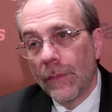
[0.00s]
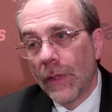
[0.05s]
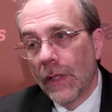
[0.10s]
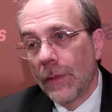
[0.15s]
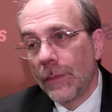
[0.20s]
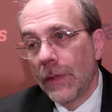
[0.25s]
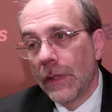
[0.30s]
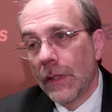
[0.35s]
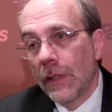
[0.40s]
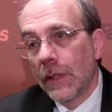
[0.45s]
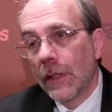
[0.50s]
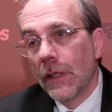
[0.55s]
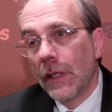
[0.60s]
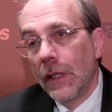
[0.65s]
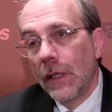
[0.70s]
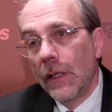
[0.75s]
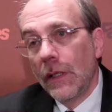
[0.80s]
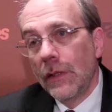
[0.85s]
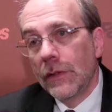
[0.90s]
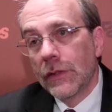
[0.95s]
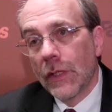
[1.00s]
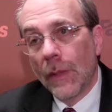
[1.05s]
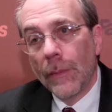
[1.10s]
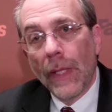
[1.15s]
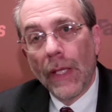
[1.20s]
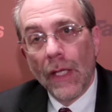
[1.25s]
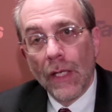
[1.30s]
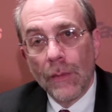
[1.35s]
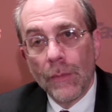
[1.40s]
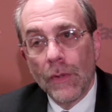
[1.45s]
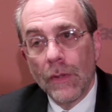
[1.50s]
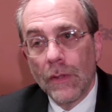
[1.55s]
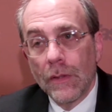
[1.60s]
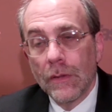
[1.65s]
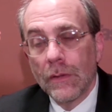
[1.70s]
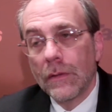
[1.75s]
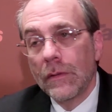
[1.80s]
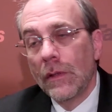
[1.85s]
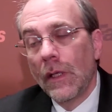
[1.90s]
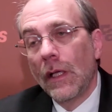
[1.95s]
may be some animal
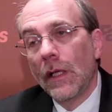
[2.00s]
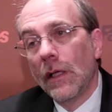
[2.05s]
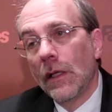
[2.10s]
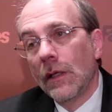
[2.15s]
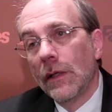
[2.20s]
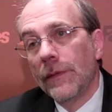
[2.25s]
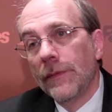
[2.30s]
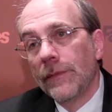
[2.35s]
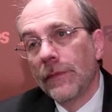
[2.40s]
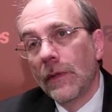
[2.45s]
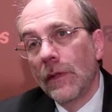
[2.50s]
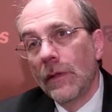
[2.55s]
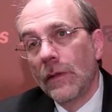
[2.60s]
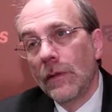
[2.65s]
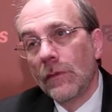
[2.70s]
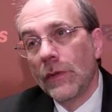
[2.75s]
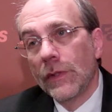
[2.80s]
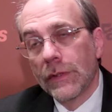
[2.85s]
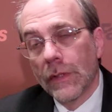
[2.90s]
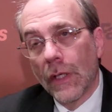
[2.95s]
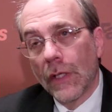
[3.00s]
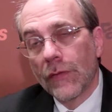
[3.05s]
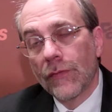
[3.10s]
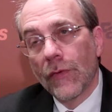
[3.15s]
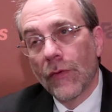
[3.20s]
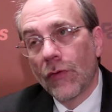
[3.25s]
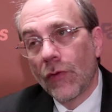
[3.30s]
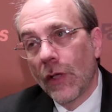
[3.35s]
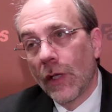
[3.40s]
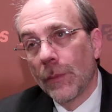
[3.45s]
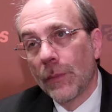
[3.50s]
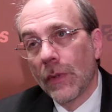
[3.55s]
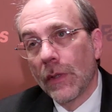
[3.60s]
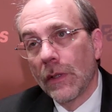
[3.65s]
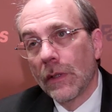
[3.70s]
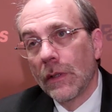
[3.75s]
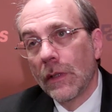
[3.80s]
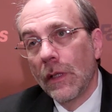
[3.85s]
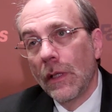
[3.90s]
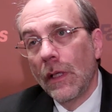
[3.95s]
results, for example,
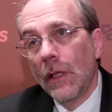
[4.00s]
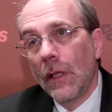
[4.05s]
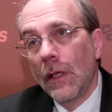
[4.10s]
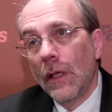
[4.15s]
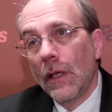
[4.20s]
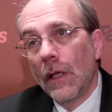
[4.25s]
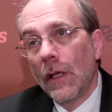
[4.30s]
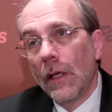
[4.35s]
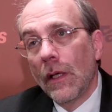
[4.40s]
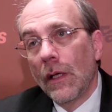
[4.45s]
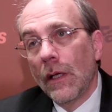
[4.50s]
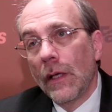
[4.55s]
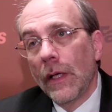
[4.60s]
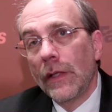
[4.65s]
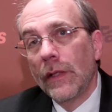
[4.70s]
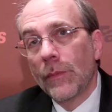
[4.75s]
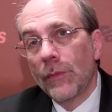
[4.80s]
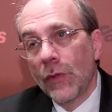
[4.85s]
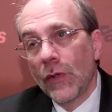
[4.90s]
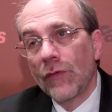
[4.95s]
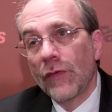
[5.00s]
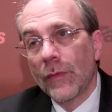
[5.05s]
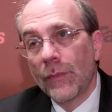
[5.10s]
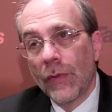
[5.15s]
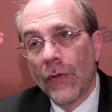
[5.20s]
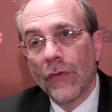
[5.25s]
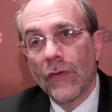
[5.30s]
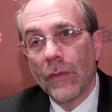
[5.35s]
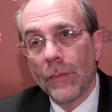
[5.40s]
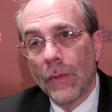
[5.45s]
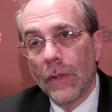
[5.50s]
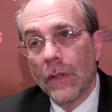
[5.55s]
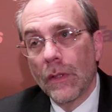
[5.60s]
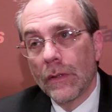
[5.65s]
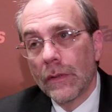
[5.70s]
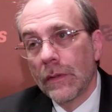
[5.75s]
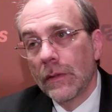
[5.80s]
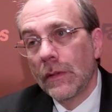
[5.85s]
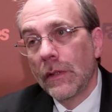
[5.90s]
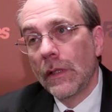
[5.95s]
and the proof of principle
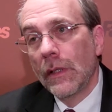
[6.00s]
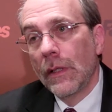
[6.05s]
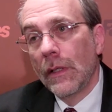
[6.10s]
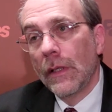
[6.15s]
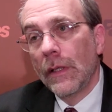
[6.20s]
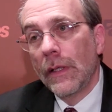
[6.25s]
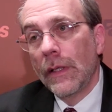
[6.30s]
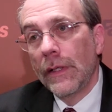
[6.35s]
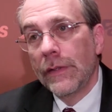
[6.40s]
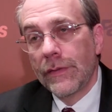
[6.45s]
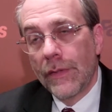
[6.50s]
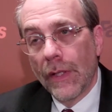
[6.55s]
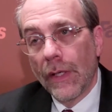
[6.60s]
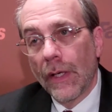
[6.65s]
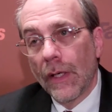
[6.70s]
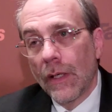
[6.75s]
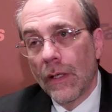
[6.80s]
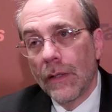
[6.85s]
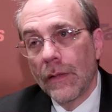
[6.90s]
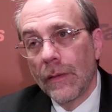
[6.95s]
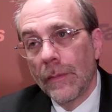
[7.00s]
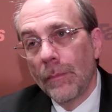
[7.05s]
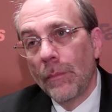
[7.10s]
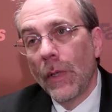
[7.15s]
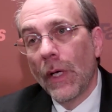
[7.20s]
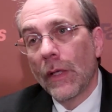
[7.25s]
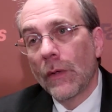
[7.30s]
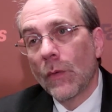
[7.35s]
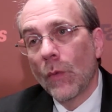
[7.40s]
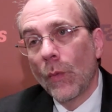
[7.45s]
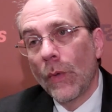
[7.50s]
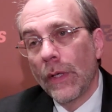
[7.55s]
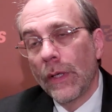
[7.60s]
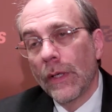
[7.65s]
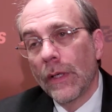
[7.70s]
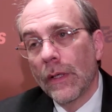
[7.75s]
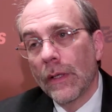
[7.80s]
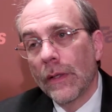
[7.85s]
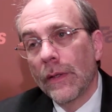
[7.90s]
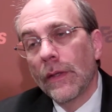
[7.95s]
is there. But
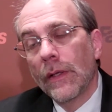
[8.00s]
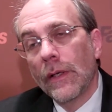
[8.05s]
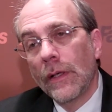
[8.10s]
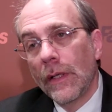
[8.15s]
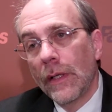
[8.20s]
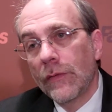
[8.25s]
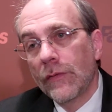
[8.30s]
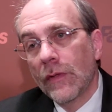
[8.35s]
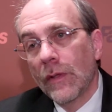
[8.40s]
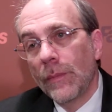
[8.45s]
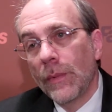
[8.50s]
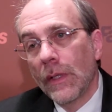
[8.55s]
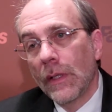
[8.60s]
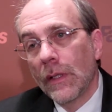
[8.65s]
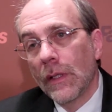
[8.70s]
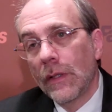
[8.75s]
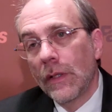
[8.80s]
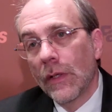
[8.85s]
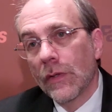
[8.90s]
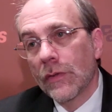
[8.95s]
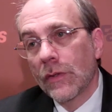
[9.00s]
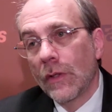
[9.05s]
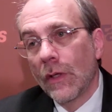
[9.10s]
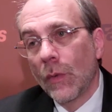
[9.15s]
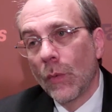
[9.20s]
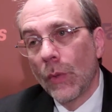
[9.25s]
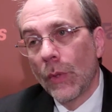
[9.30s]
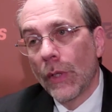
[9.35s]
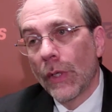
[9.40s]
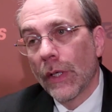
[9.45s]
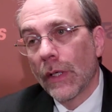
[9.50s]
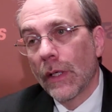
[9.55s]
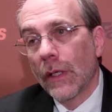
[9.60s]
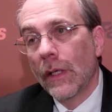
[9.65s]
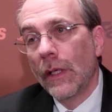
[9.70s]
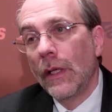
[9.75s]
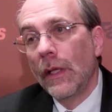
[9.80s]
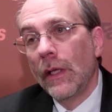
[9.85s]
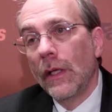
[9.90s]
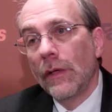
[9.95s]
where there needs to be additional work
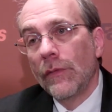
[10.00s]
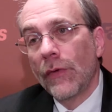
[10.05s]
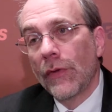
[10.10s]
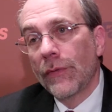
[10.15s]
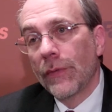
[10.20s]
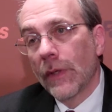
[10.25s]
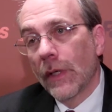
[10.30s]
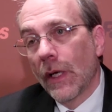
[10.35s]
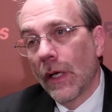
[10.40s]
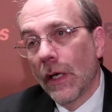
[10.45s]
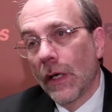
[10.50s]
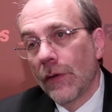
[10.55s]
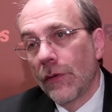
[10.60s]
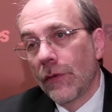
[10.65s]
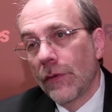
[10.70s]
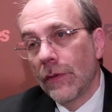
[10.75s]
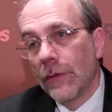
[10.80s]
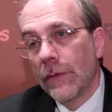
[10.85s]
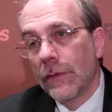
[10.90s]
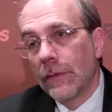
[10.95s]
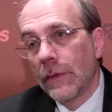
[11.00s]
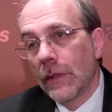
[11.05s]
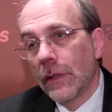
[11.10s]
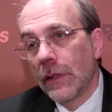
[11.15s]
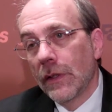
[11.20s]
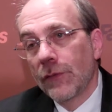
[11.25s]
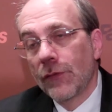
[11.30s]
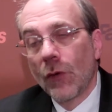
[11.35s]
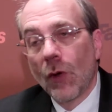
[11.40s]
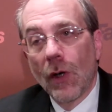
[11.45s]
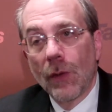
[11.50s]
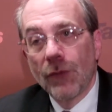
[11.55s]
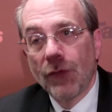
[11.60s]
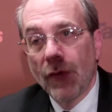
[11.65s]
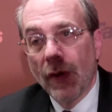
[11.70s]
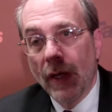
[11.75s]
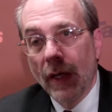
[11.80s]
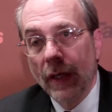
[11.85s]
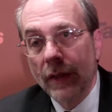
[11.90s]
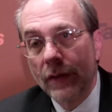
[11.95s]
with regard to the form
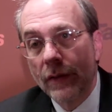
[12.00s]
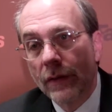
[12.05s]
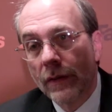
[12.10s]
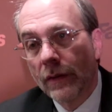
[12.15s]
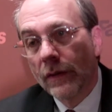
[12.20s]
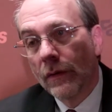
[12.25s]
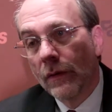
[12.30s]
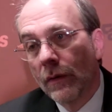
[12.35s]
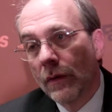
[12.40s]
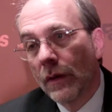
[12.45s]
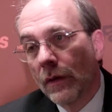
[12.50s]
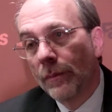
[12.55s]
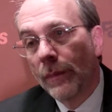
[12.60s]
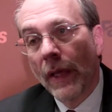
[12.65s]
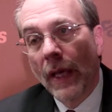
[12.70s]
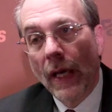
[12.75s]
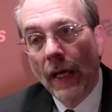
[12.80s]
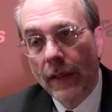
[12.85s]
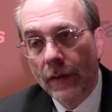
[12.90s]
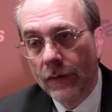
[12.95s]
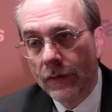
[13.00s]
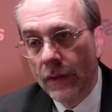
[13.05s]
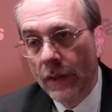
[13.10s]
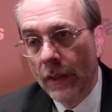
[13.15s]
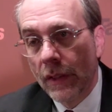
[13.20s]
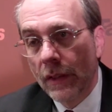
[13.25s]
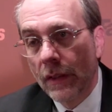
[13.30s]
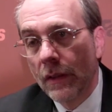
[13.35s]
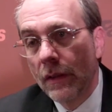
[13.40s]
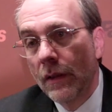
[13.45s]
factor or packaging